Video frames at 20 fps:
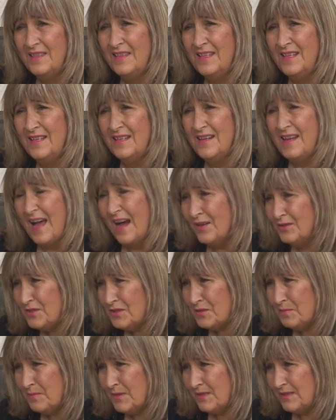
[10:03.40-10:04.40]
the
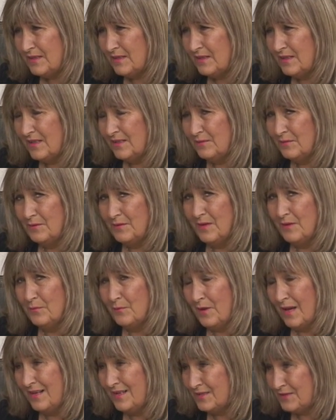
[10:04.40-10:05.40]
announcement that,
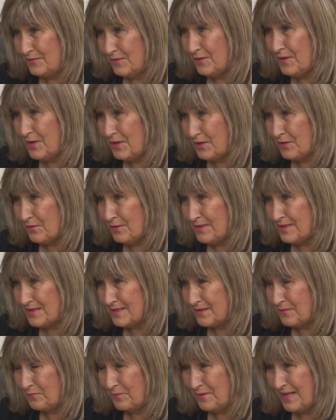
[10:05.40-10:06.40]
and it's very curious
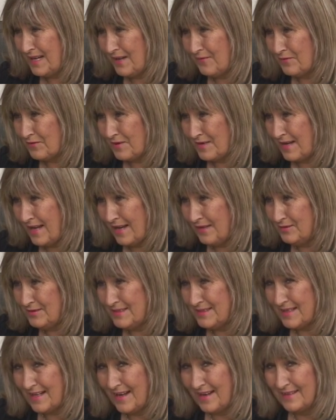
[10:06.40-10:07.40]
that we'd ever
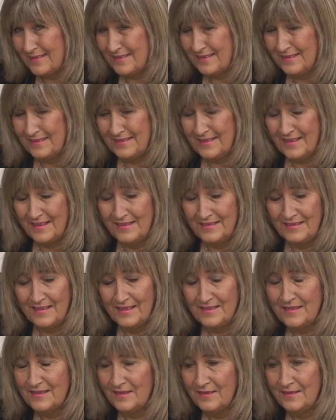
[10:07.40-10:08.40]
announce
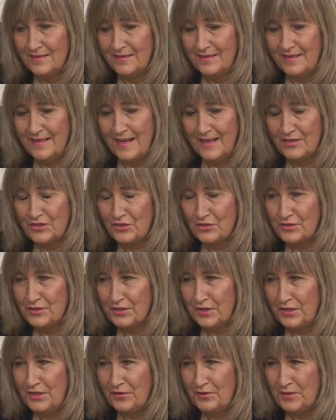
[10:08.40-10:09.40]
that's a national
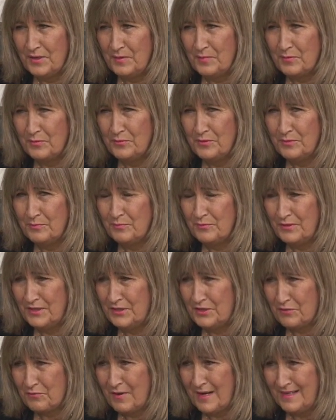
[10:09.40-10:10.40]
security
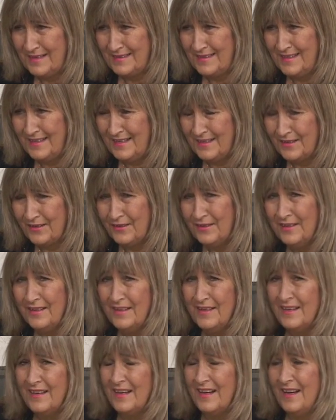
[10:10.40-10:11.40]
breach right there.
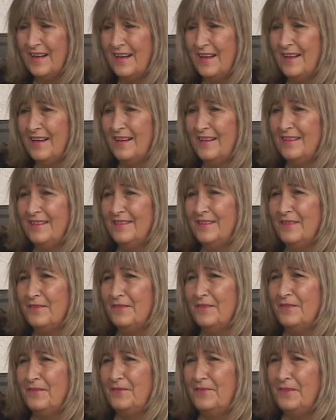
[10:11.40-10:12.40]

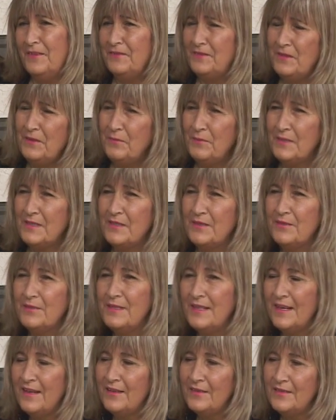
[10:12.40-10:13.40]
The 50 would go
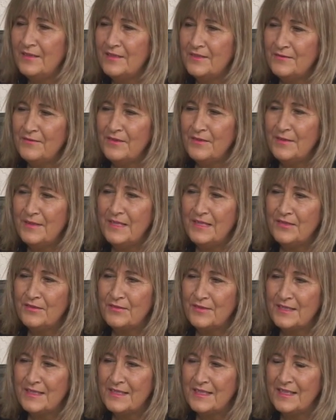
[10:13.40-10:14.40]
down is very
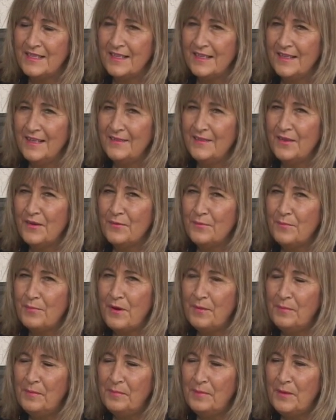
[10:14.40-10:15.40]
interesting. And they're
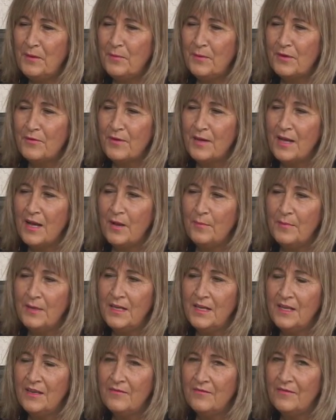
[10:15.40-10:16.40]
probably wondering how
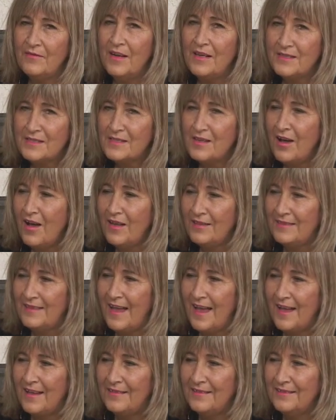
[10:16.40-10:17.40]
many of us caught
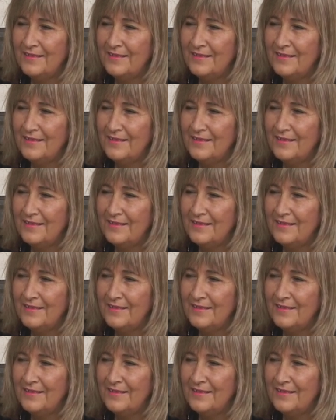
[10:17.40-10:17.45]
that.